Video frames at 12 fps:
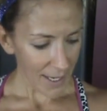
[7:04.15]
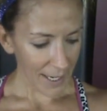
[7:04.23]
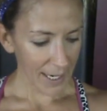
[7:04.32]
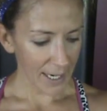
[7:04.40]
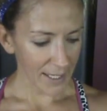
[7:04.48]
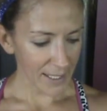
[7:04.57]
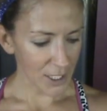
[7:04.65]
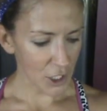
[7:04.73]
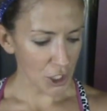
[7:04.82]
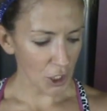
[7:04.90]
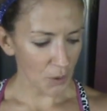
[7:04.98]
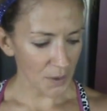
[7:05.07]
And it
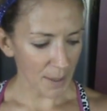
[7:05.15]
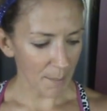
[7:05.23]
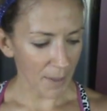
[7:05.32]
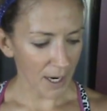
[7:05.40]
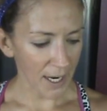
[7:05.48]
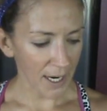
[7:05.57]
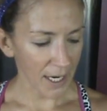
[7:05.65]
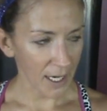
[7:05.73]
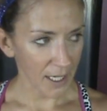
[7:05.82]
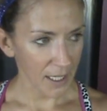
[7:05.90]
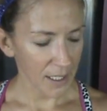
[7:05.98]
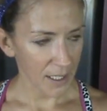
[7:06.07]
showed that my,
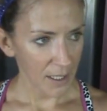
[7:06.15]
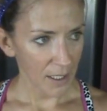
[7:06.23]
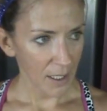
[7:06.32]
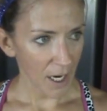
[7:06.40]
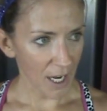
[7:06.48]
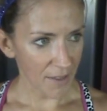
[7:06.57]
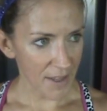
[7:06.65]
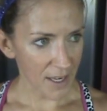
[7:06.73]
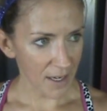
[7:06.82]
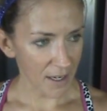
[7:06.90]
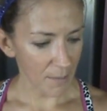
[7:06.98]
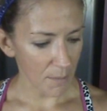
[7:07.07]
I
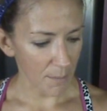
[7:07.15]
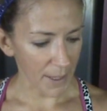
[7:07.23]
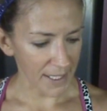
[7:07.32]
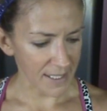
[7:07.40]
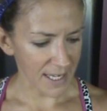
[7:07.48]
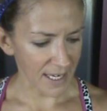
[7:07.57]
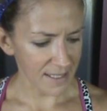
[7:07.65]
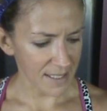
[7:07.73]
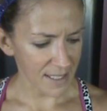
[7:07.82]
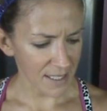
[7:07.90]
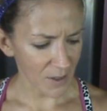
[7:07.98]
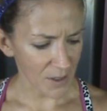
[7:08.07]
think my
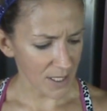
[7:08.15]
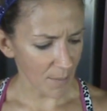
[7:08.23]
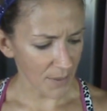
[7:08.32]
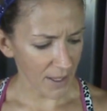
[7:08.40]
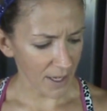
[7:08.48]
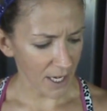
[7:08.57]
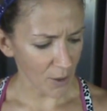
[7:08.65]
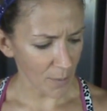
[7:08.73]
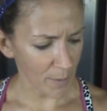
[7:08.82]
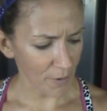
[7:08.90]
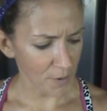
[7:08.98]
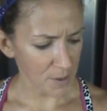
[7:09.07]
intensity or something, I don't
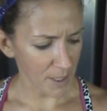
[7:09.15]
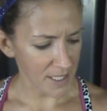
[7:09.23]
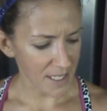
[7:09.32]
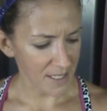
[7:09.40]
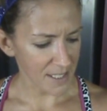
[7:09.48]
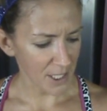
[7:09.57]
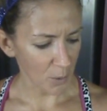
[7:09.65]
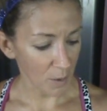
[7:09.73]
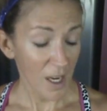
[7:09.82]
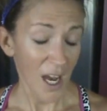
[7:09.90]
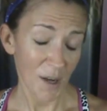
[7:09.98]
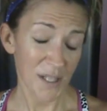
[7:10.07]
remember if it was my intensity, or,
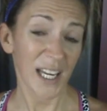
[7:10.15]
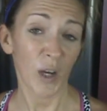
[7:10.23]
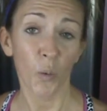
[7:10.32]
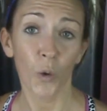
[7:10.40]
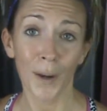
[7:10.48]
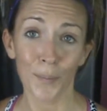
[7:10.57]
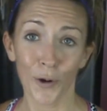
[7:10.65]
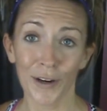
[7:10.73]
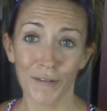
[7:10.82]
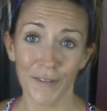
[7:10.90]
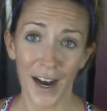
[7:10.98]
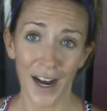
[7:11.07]
I was like at one
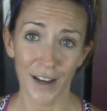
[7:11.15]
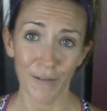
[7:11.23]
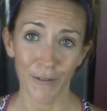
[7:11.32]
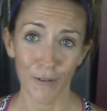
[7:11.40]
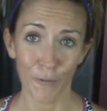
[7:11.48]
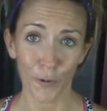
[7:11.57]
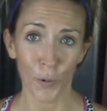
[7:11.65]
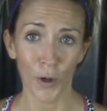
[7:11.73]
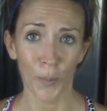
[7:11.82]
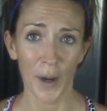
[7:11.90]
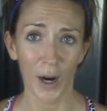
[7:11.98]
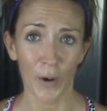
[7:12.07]
point five for
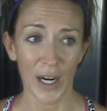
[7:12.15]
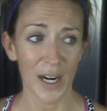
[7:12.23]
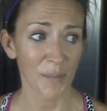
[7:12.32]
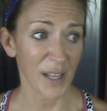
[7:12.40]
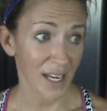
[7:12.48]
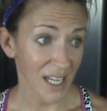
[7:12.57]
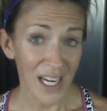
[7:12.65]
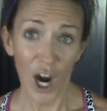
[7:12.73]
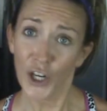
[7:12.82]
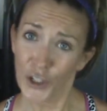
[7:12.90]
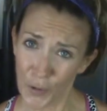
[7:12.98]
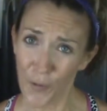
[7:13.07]
willpower. And I'm like,
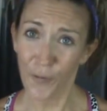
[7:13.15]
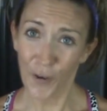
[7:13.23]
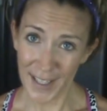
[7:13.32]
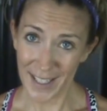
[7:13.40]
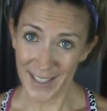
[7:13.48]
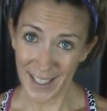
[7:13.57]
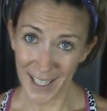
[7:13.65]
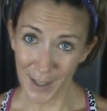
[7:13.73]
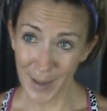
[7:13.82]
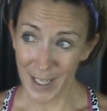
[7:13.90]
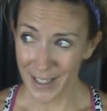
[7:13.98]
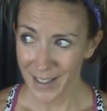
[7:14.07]
are you freaking kidding
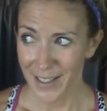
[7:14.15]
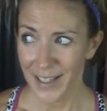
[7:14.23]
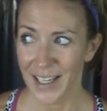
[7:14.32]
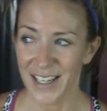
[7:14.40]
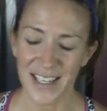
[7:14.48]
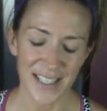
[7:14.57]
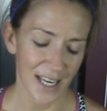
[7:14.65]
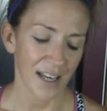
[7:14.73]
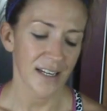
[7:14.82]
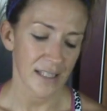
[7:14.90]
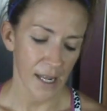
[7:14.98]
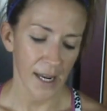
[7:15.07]
me? And he said,
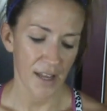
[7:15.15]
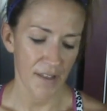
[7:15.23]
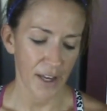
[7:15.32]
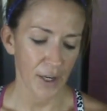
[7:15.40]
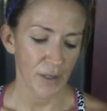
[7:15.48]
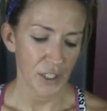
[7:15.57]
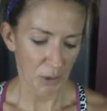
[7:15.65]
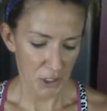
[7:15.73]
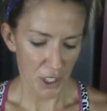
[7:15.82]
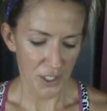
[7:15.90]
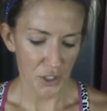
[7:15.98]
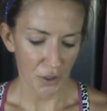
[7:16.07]
he's like, I think you need to
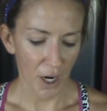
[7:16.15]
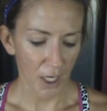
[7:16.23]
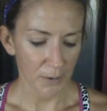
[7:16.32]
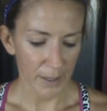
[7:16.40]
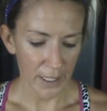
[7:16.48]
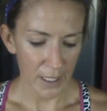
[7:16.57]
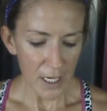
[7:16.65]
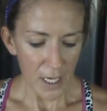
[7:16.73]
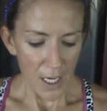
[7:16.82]
adjust your heart rate.